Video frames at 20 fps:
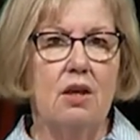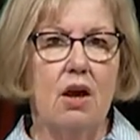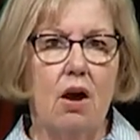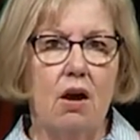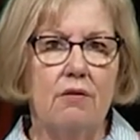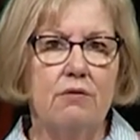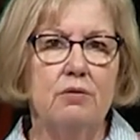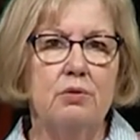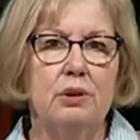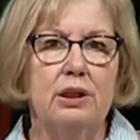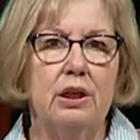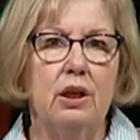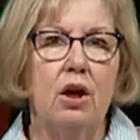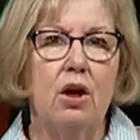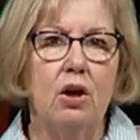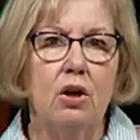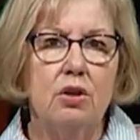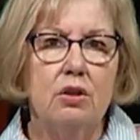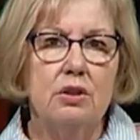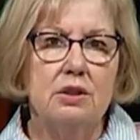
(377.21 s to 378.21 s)
offering
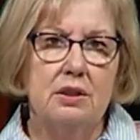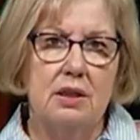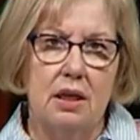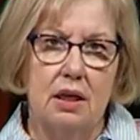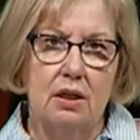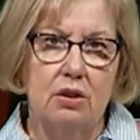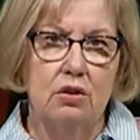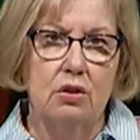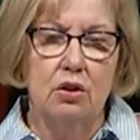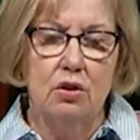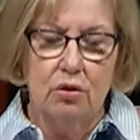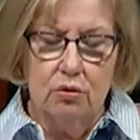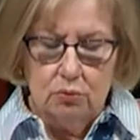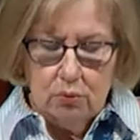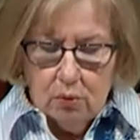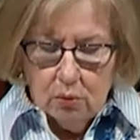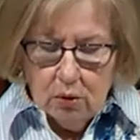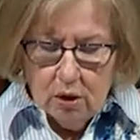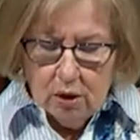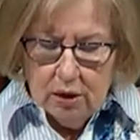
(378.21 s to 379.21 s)
her son to the
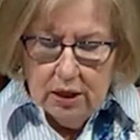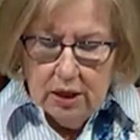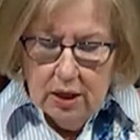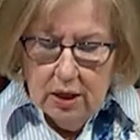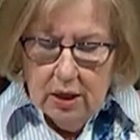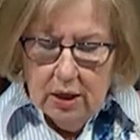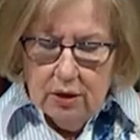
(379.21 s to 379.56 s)
Lord